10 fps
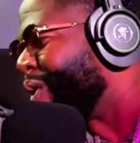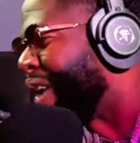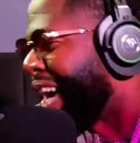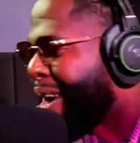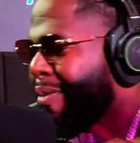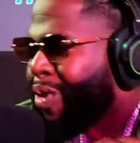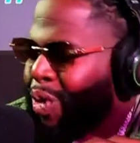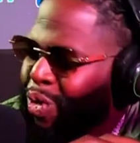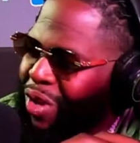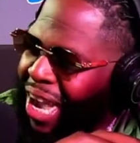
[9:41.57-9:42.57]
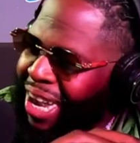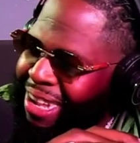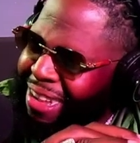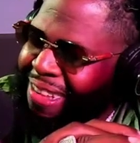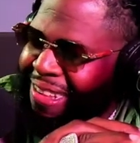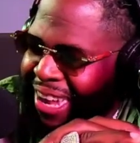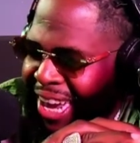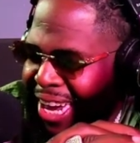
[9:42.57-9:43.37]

you know, I have two songs.